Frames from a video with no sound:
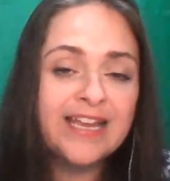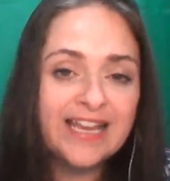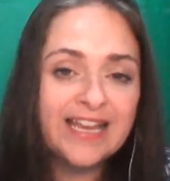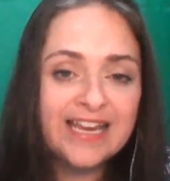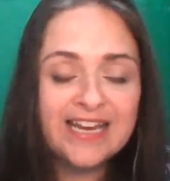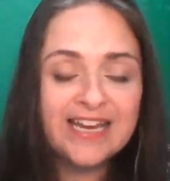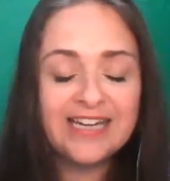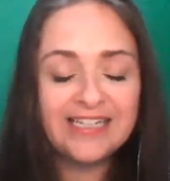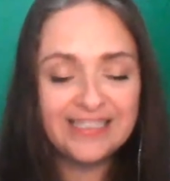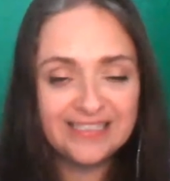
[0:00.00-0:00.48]

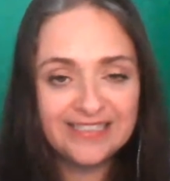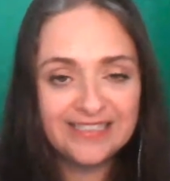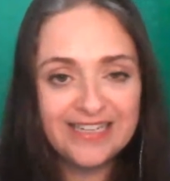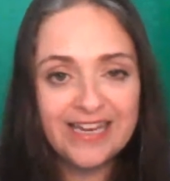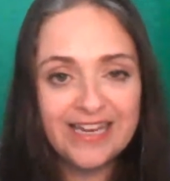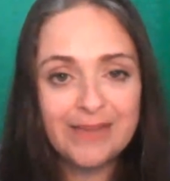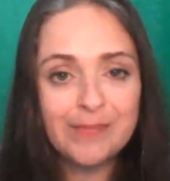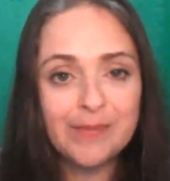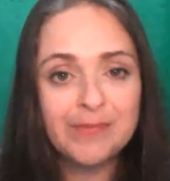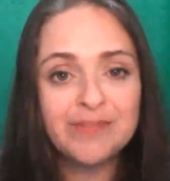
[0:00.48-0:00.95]
He and his
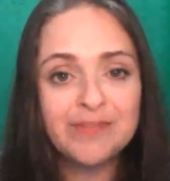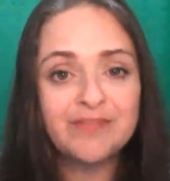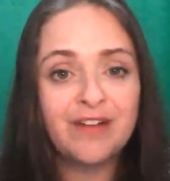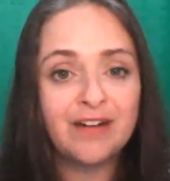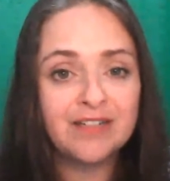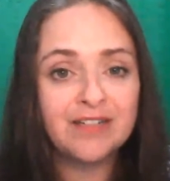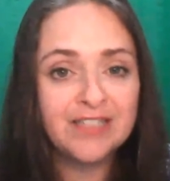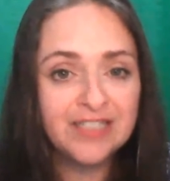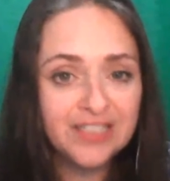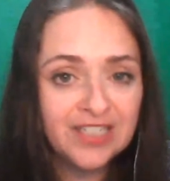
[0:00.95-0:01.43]
team
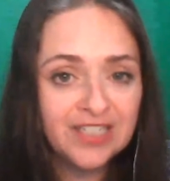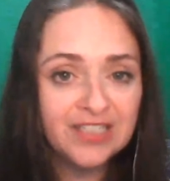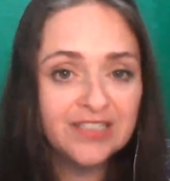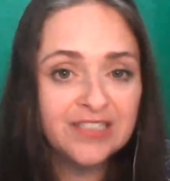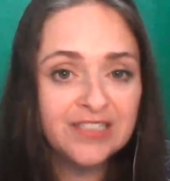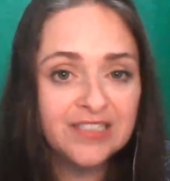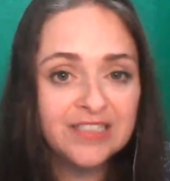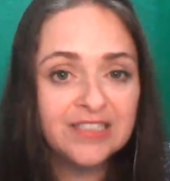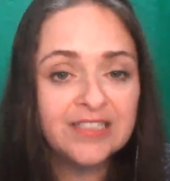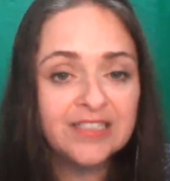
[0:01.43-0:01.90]
obstructed
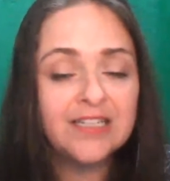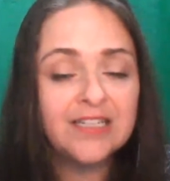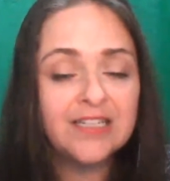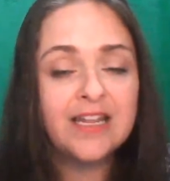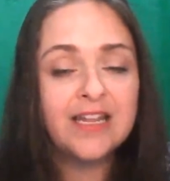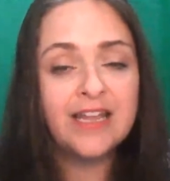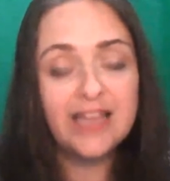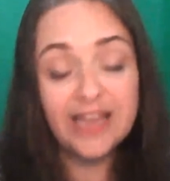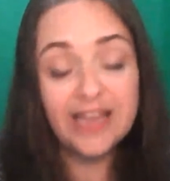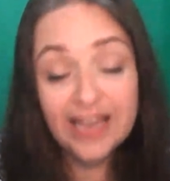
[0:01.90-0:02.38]
justice
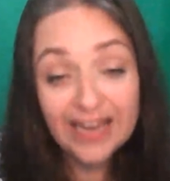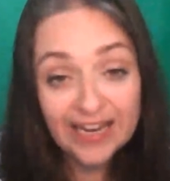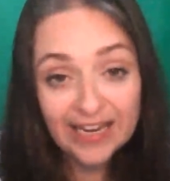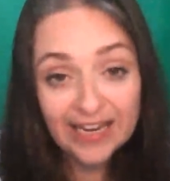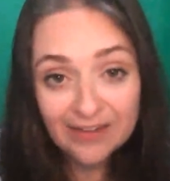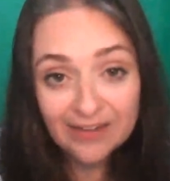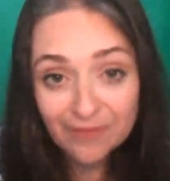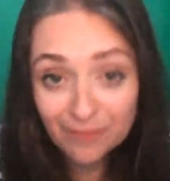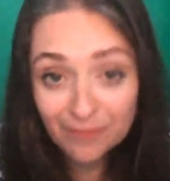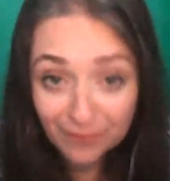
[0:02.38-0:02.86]

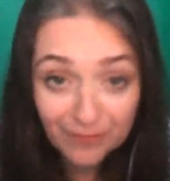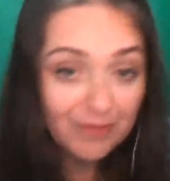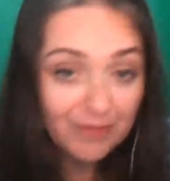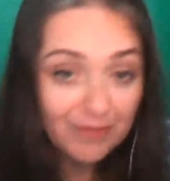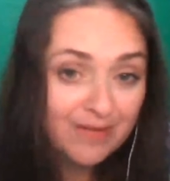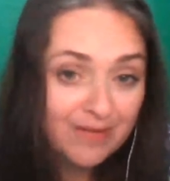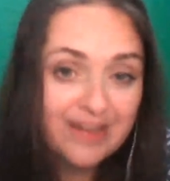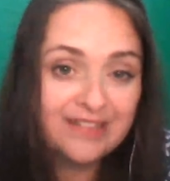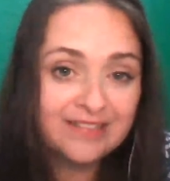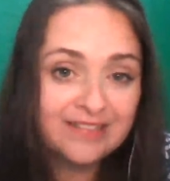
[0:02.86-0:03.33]

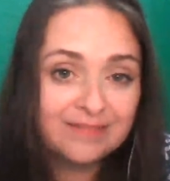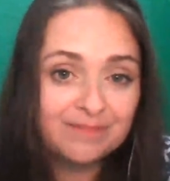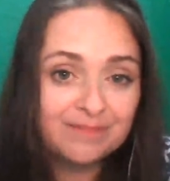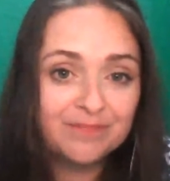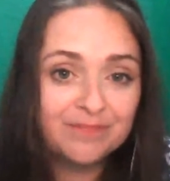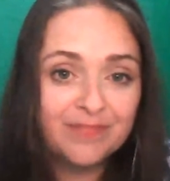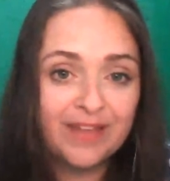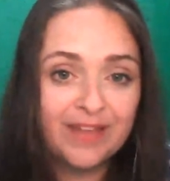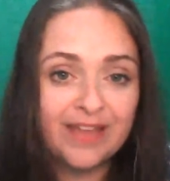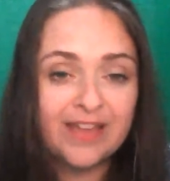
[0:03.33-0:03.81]
for a
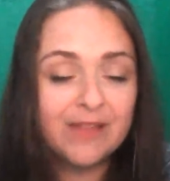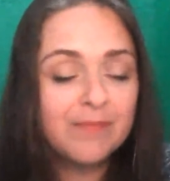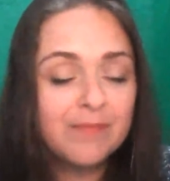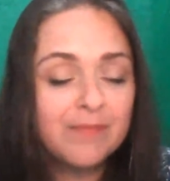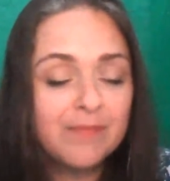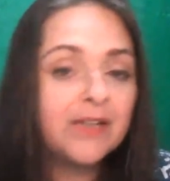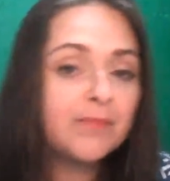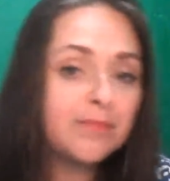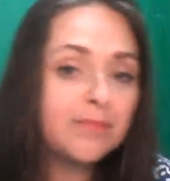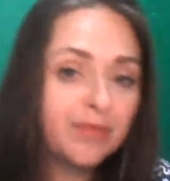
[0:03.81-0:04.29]
reason. They
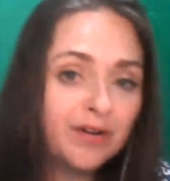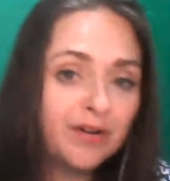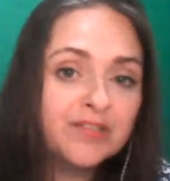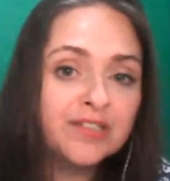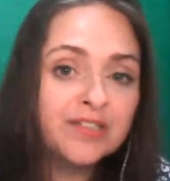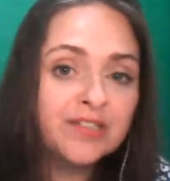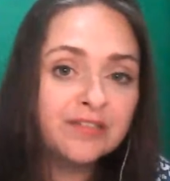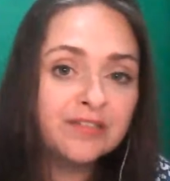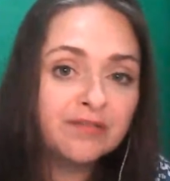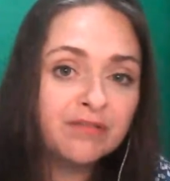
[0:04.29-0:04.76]
committed
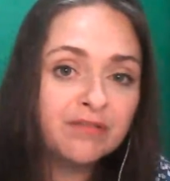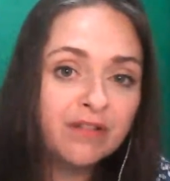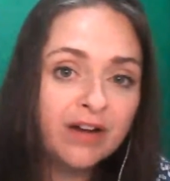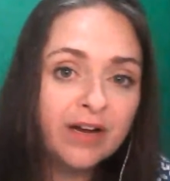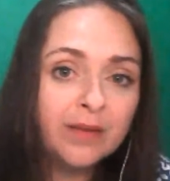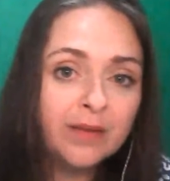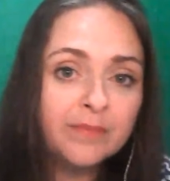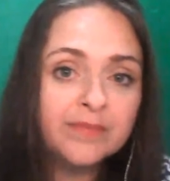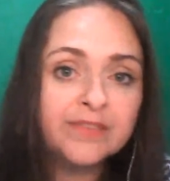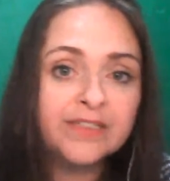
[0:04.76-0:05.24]
process
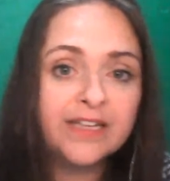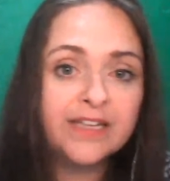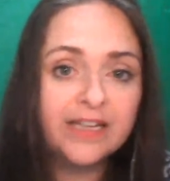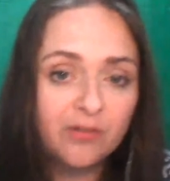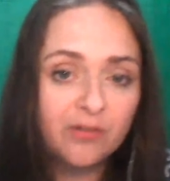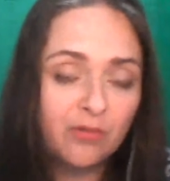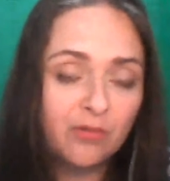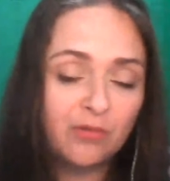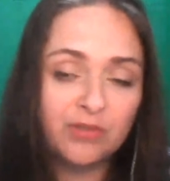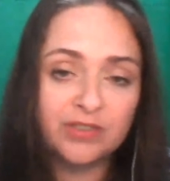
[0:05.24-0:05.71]
crimes
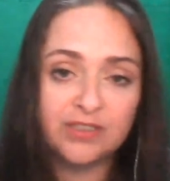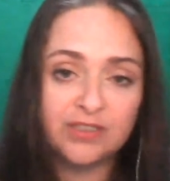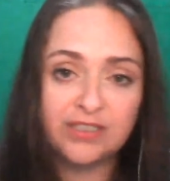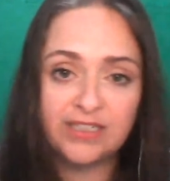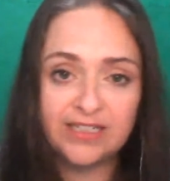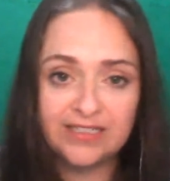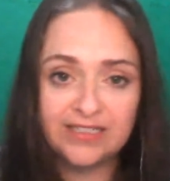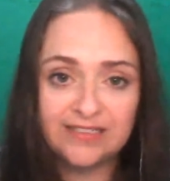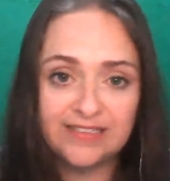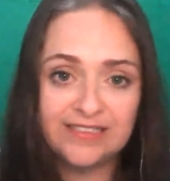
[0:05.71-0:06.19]
in order
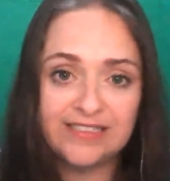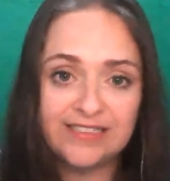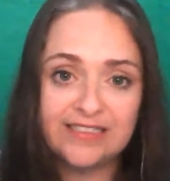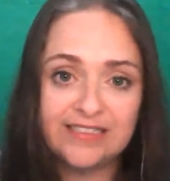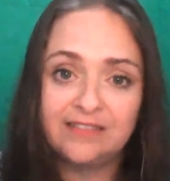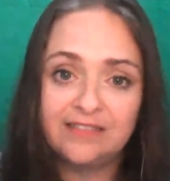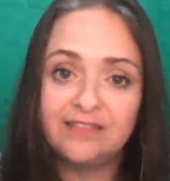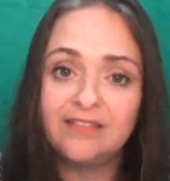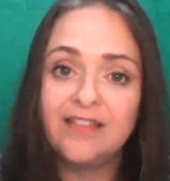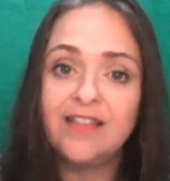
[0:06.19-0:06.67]
to
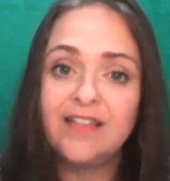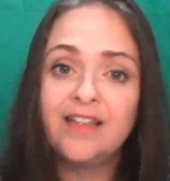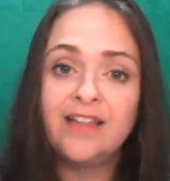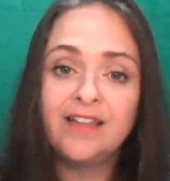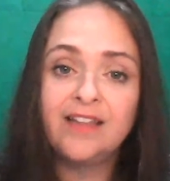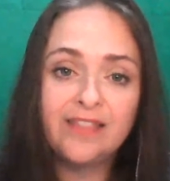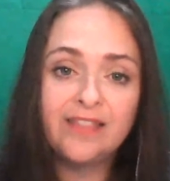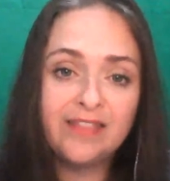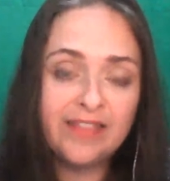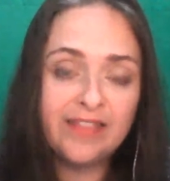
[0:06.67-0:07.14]
conceal
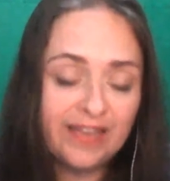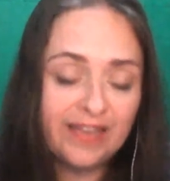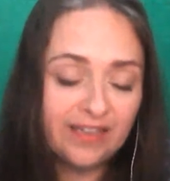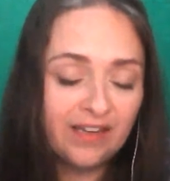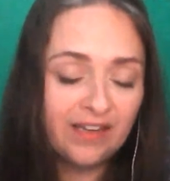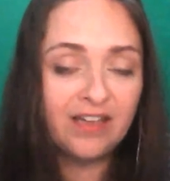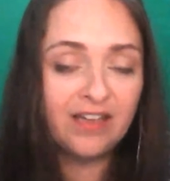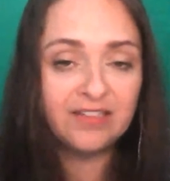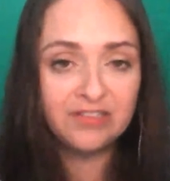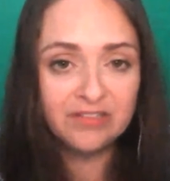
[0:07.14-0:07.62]
their
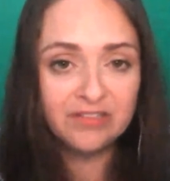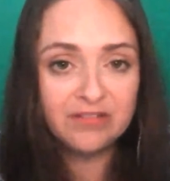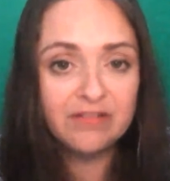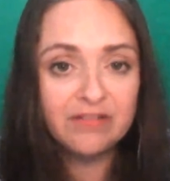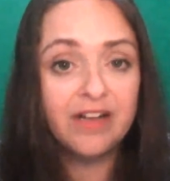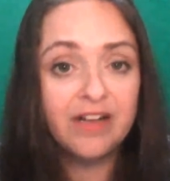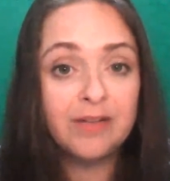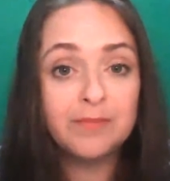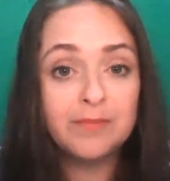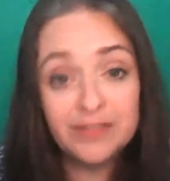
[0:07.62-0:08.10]
larger
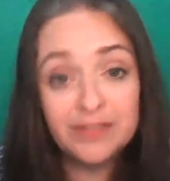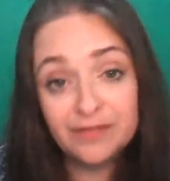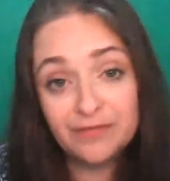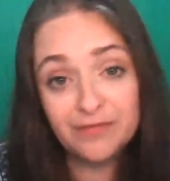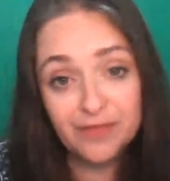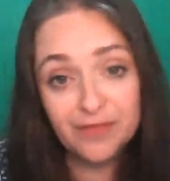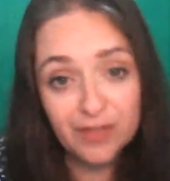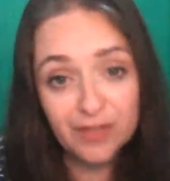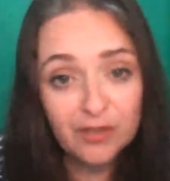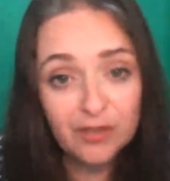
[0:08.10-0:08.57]
crimes
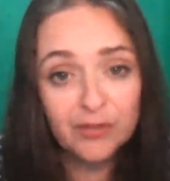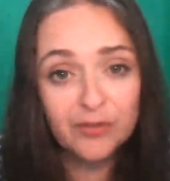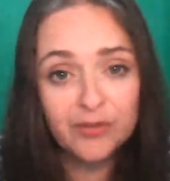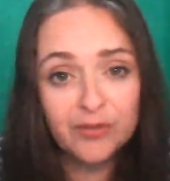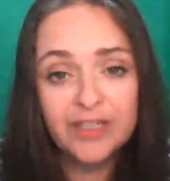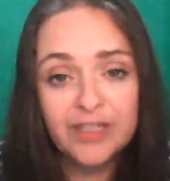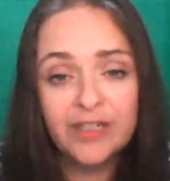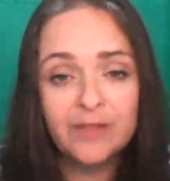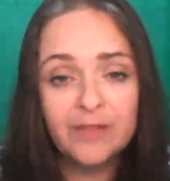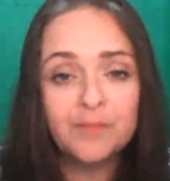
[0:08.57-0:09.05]
of
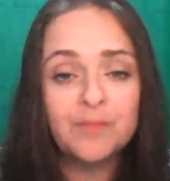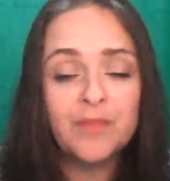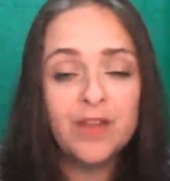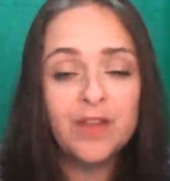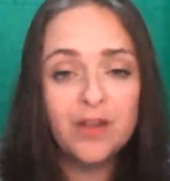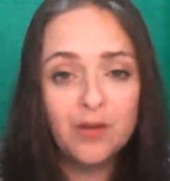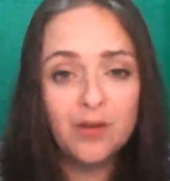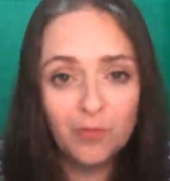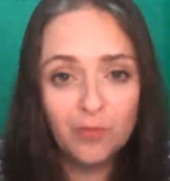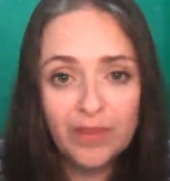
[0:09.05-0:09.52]
colluding
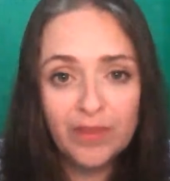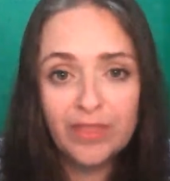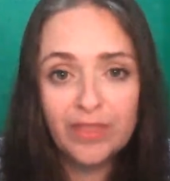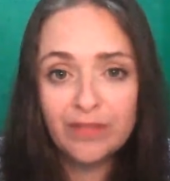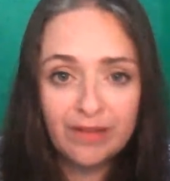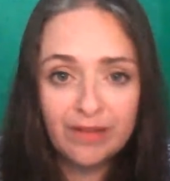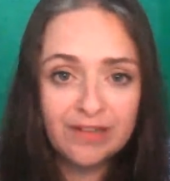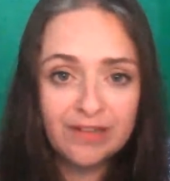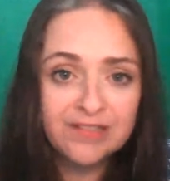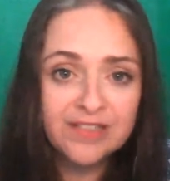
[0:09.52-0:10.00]

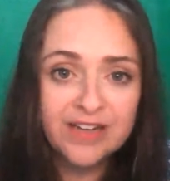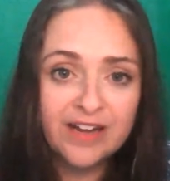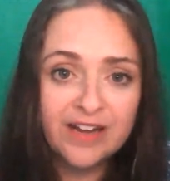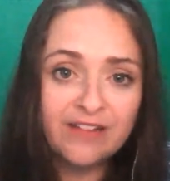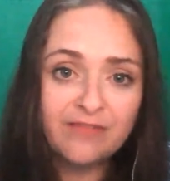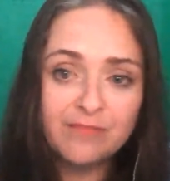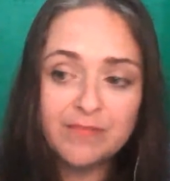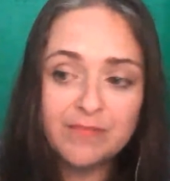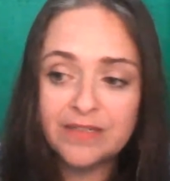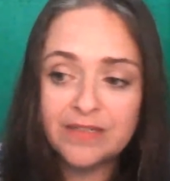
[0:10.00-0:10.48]
with the Russian
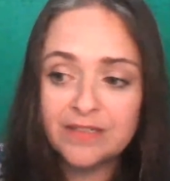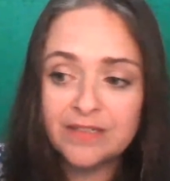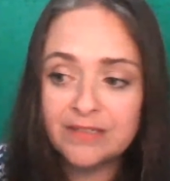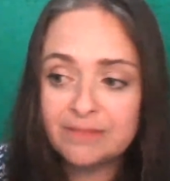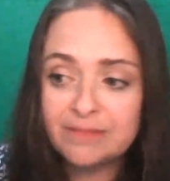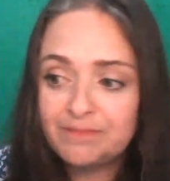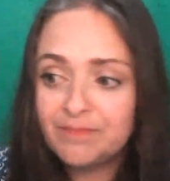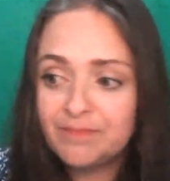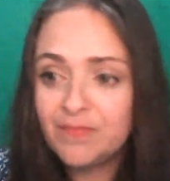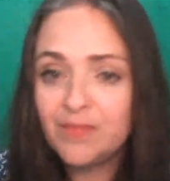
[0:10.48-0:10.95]

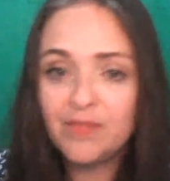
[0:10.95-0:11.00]
government.